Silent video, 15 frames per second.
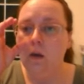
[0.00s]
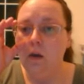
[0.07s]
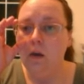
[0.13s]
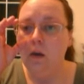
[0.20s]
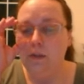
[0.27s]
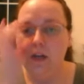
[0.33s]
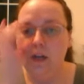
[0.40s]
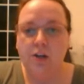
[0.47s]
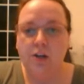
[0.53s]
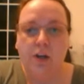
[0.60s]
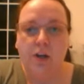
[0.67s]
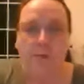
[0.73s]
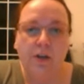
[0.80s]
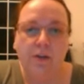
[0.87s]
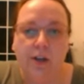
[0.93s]
Then you're
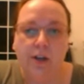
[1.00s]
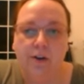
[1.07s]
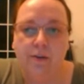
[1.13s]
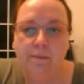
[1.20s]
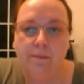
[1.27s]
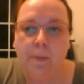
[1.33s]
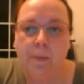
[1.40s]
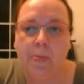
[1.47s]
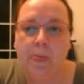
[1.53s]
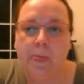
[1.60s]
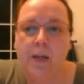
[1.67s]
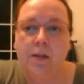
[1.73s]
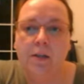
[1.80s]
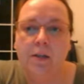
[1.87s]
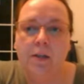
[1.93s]
going to come down here.
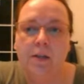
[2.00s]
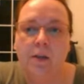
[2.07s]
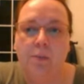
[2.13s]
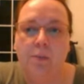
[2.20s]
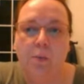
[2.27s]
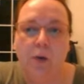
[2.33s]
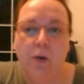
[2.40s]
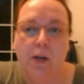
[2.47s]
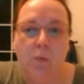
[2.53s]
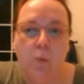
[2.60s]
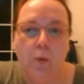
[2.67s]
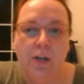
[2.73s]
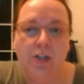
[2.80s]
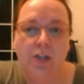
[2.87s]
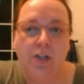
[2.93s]
Number 1,
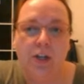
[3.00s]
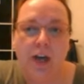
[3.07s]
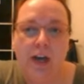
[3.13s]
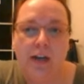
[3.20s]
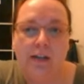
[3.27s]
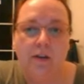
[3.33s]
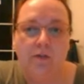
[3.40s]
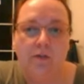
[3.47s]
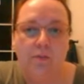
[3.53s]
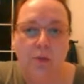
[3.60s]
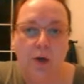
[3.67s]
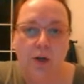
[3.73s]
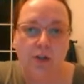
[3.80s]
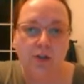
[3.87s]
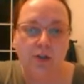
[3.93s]
which kind of
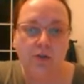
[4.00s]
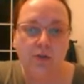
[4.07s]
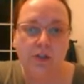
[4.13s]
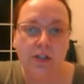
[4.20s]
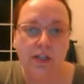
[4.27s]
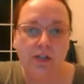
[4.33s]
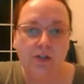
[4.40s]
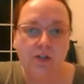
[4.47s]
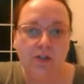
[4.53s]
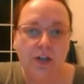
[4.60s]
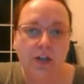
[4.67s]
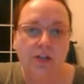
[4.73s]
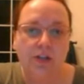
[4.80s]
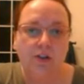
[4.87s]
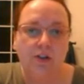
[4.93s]
market shows the
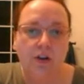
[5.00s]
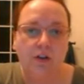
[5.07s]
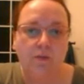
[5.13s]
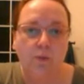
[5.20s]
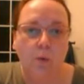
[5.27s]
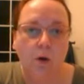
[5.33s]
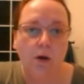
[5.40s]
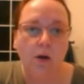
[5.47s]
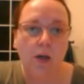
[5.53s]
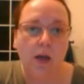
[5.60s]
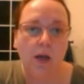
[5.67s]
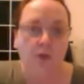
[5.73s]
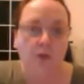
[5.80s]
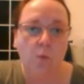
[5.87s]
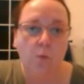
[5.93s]
exchange of work
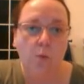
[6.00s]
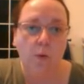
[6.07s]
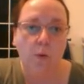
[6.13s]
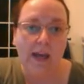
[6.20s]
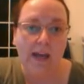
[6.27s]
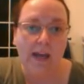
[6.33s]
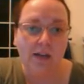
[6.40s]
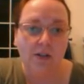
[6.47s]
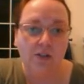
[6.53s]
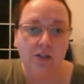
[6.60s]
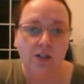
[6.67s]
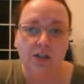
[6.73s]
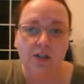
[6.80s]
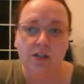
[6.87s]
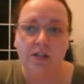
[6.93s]
and the
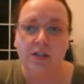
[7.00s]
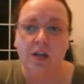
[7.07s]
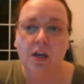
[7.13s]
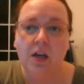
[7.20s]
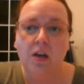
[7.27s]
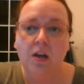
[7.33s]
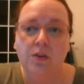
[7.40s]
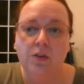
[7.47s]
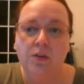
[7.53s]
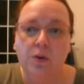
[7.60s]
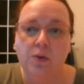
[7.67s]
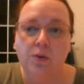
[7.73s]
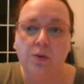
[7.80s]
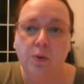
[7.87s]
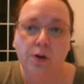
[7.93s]
wages those
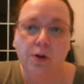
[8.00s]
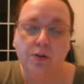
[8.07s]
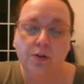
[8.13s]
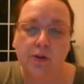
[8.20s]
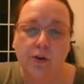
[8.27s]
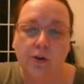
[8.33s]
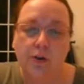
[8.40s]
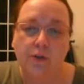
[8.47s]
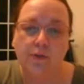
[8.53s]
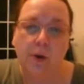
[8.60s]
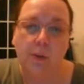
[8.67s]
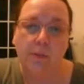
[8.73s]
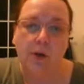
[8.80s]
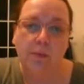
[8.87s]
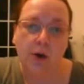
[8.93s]
workers earn from their
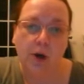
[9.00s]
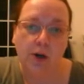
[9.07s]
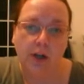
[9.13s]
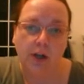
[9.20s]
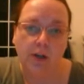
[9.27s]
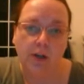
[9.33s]
market?